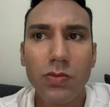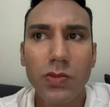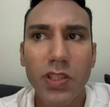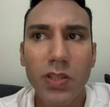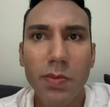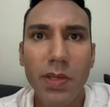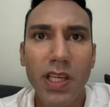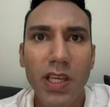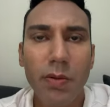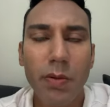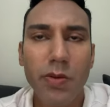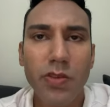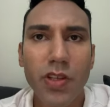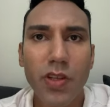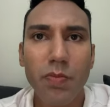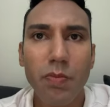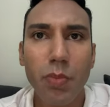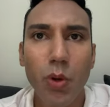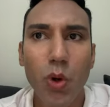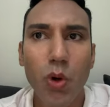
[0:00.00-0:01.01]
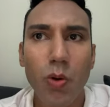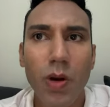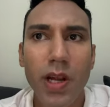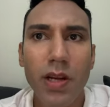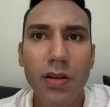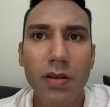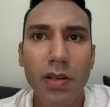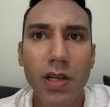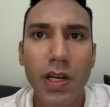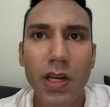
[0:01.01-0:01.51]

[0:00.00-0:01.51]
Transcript: to me, it was just boring.